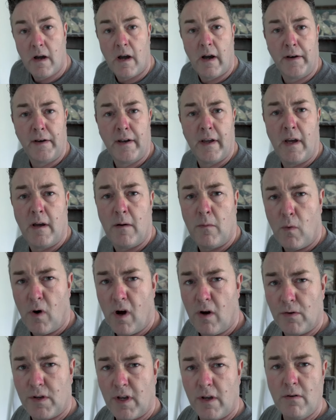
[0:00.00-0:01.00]
And
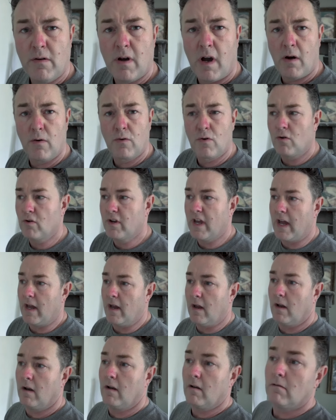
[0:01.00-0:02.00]
what I'll do, I'll go and
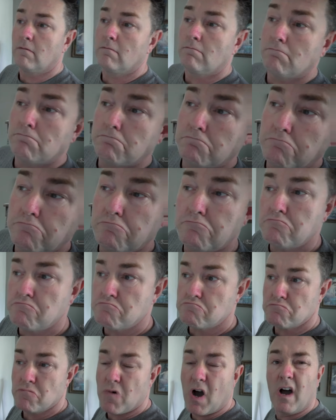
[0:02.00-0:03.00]
get,
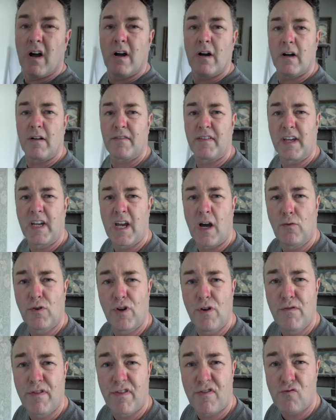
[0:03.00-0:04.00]
I think I'll
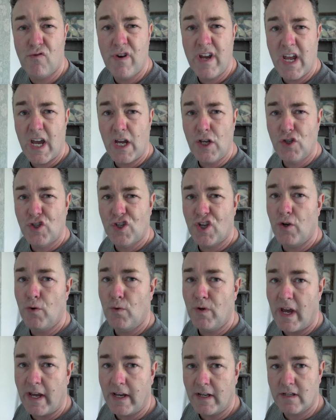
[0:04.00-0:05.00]
do 3 and
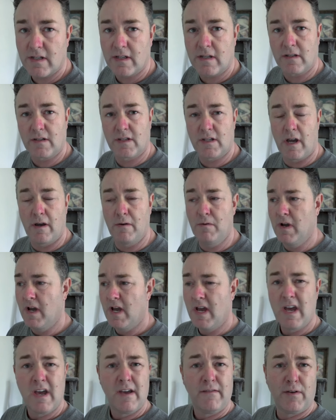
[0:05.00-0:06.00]
2 next. So
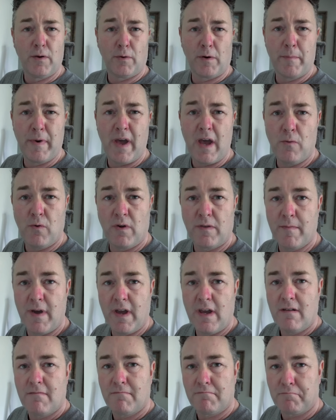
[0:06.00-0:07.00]
if you want to bear with
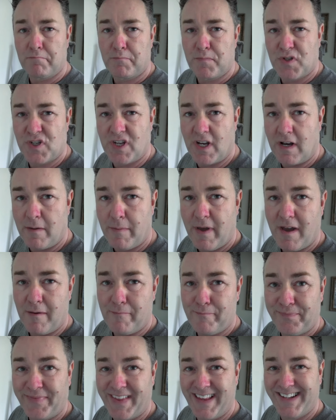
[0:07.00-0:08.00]
me, see you in a
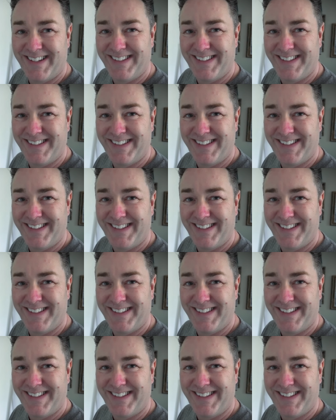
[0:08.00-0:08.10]
bit.